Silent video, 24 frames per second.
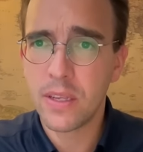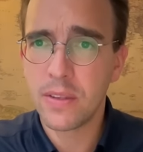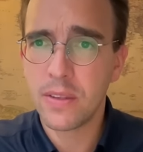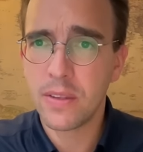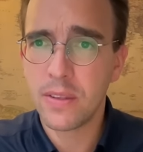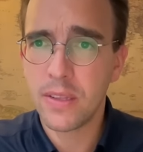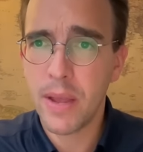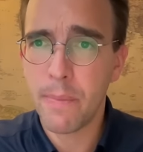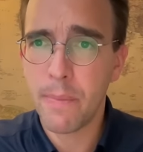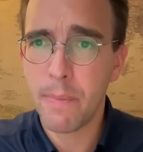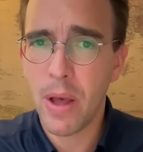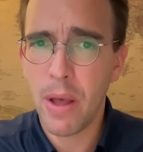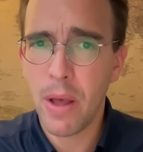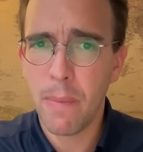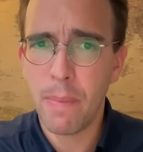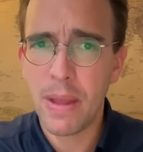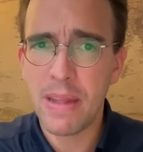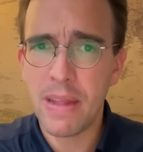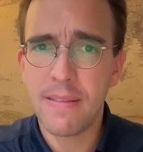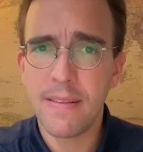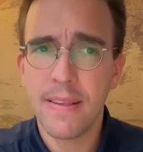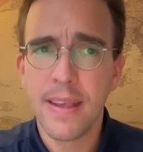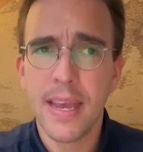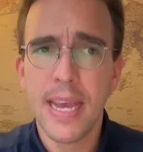step up
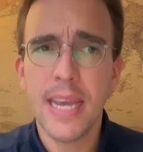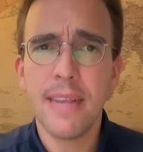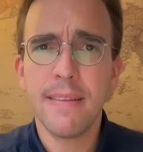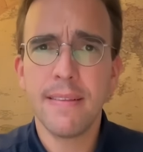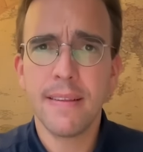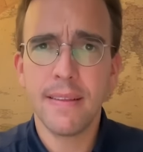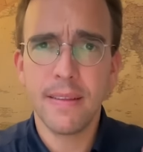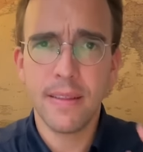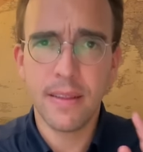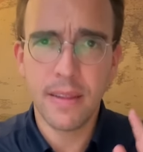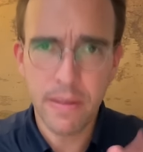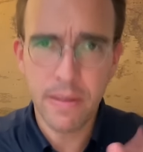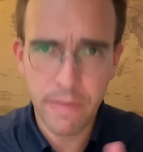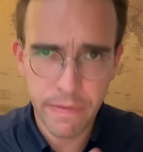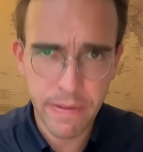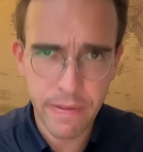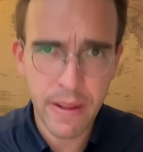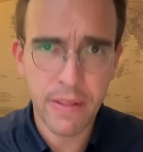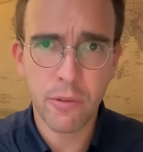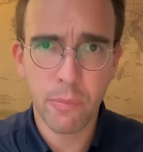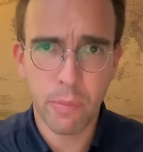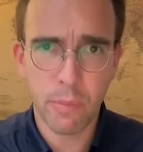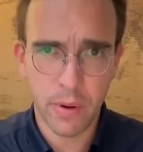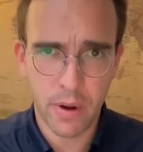is
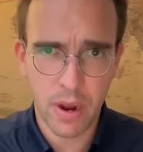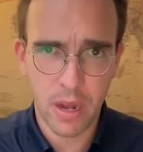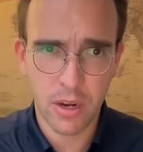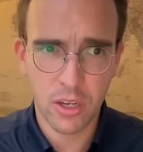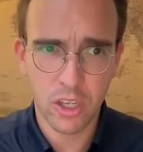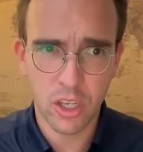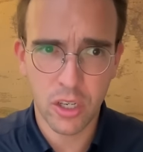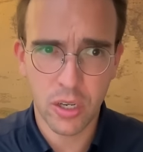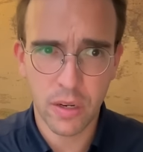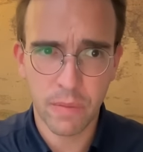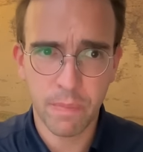defense production.